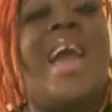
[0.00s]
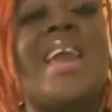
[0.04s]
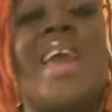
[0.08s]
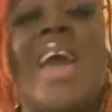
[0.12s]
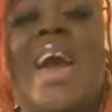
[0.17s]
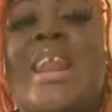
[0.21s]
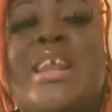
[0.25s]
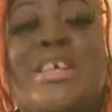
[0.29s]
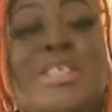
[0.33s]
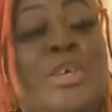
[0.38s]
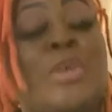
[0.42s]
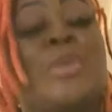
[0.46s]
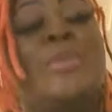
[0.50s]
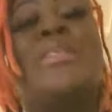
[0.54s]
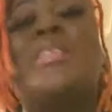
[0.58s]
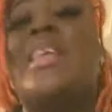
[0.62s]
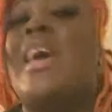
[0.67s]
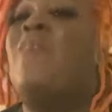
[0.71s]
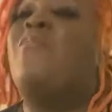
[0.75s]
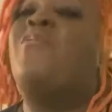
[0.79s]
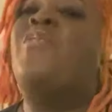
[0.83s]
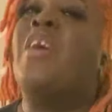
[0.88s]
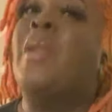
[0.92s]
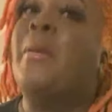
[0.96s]
got a two
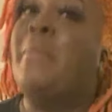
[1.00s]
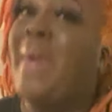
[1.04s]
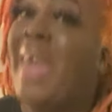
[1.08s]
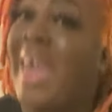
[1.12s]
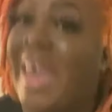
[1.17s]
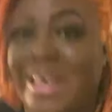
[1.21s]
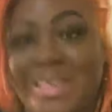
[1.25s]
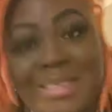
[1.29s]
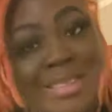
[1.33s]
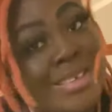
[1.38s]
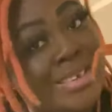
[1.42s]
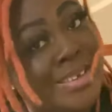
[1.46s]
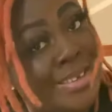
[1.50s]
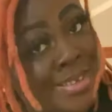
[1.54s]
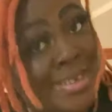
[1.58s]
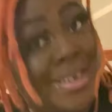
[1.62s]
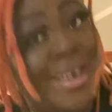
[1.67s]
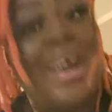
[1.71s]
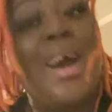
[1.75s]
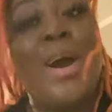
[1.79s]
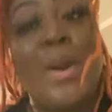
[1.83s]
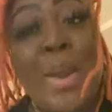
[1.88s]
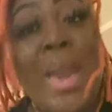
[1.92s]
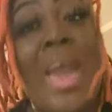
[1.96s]
step for the master.
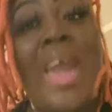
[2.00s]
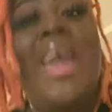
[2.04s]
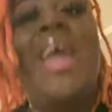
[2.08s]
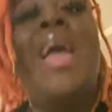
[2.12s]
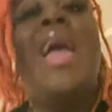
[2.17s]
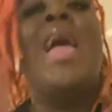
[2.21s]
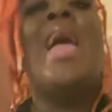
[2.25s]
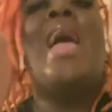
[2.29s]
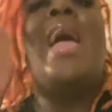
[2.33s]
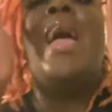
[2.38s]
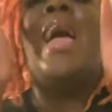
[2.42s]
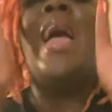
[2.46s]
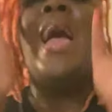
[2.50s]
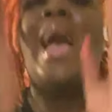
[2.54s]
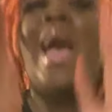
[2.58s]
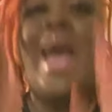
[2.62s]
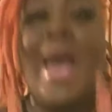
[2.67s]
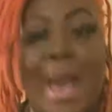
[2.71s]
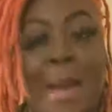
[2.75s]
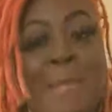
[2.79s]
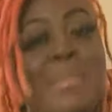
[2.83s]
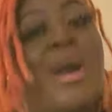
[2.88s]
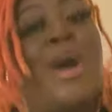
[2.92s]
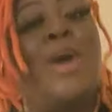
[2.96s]
Okay,
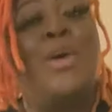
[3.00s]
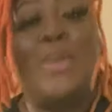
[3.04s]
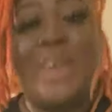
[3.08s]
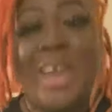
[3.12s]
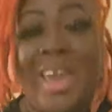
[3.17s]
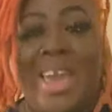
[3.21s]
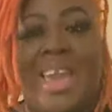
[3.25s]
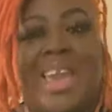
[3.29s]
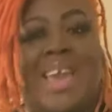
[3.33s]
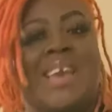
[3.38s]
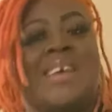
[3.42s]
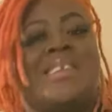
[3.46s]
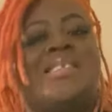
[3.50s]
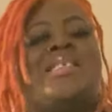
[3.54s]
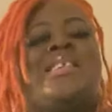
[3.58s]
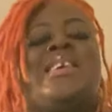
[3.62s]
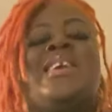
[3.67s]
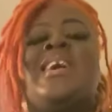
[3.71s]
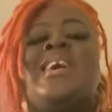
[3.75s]
I'm gonna dance.